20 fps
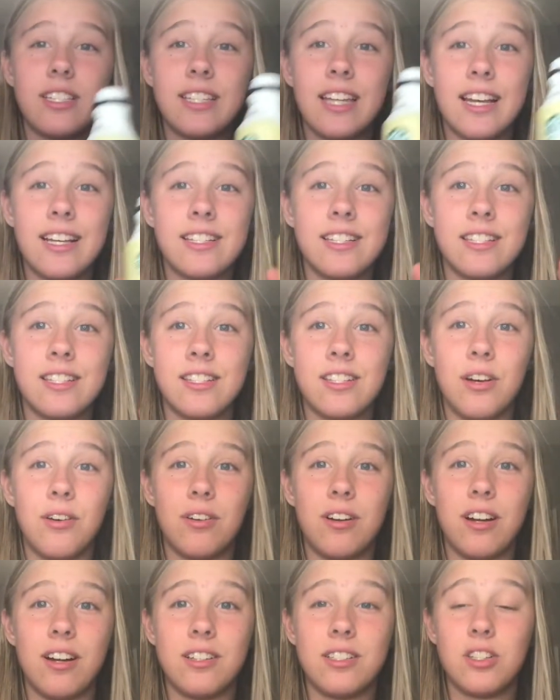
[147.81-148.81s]
tastes so
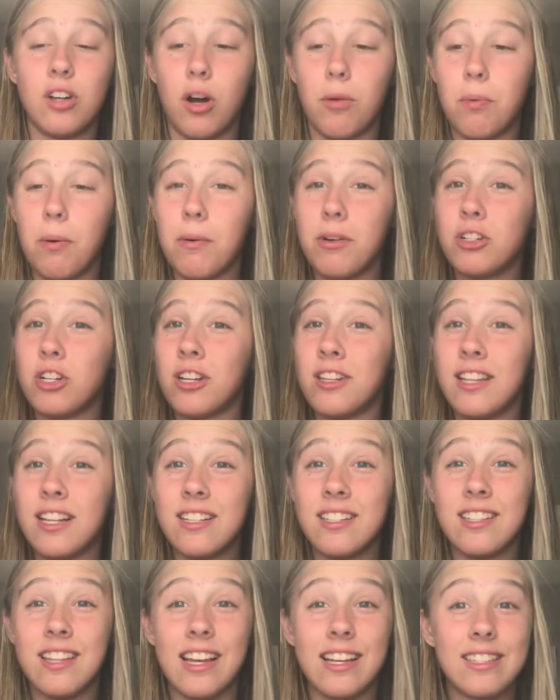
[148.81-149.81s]
good, so I'll probably drink
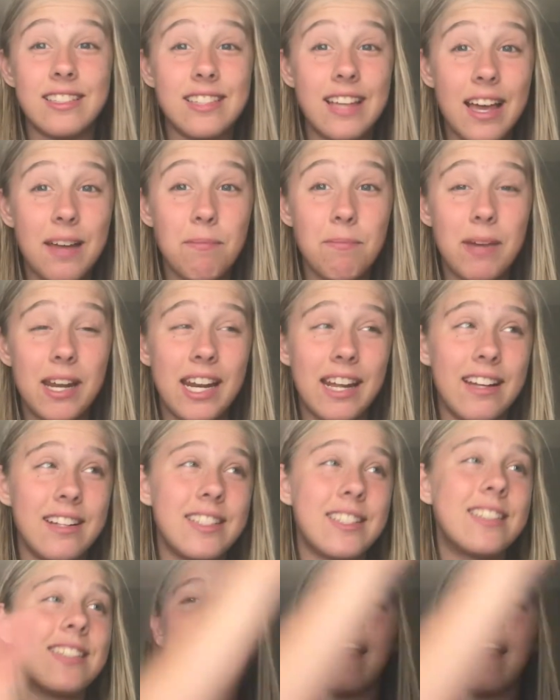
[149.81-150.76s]
this in like 10 minutes.